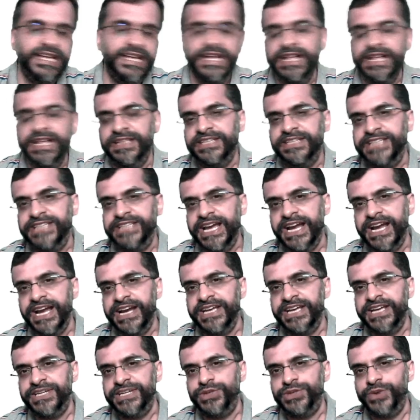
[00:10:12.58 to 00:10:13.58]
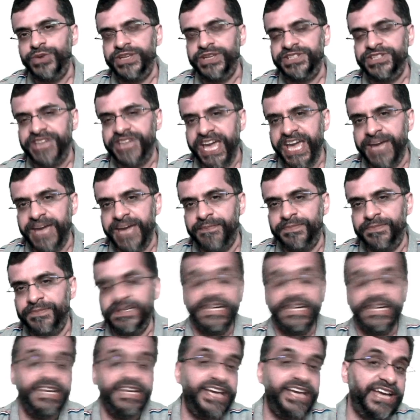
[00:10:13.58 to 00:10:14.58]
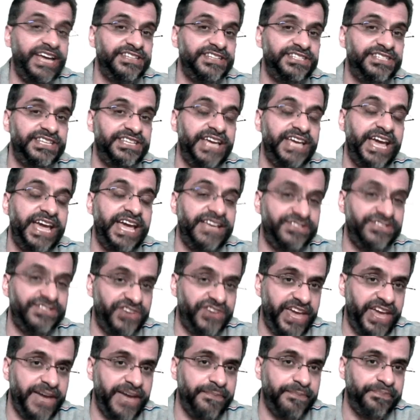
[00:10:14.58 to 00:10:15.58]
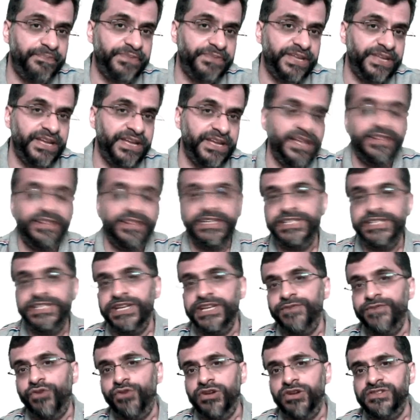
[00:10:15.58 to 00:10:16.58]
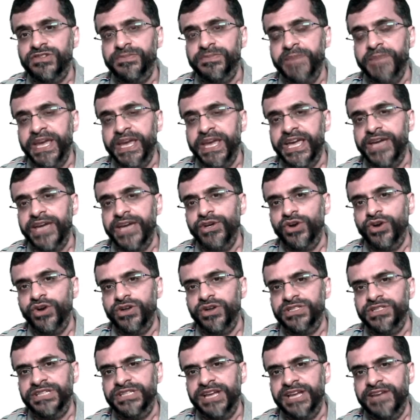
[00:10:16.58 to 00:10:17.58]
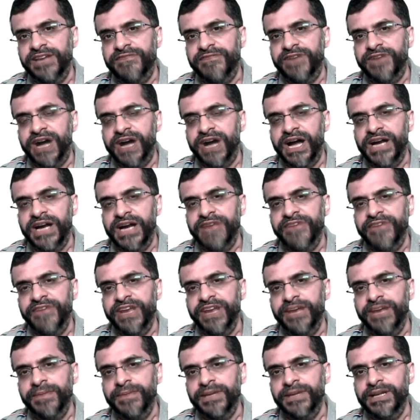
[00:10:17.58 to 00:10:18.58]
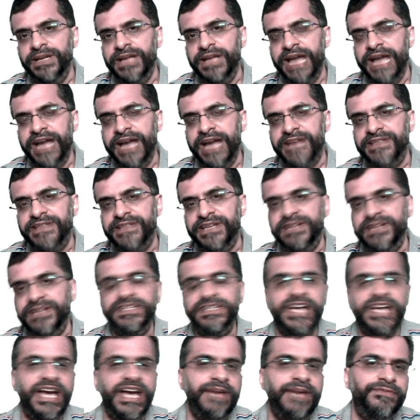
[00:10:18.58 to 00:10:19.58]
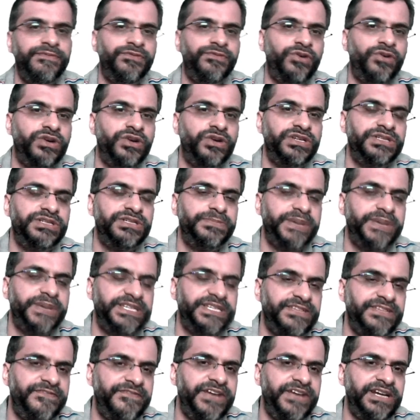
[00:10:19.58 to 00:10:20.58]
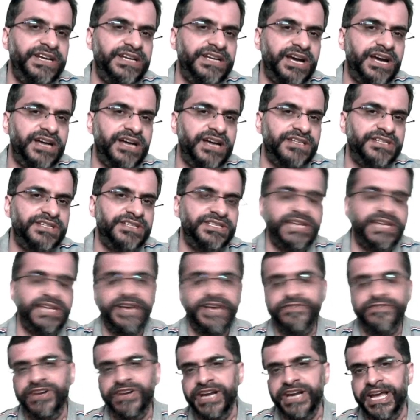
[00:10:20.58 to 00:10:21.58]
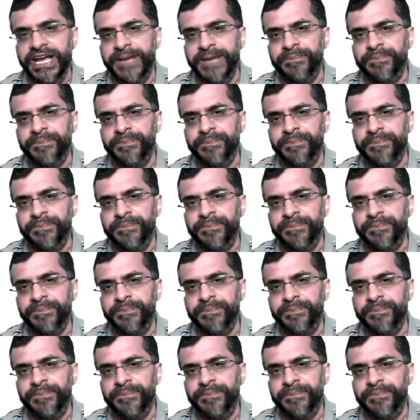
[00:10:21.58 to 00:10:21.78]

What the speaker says: The second is to escape. Yes, escape. This involves making yourself unavailable at a set time for specific tasks every day.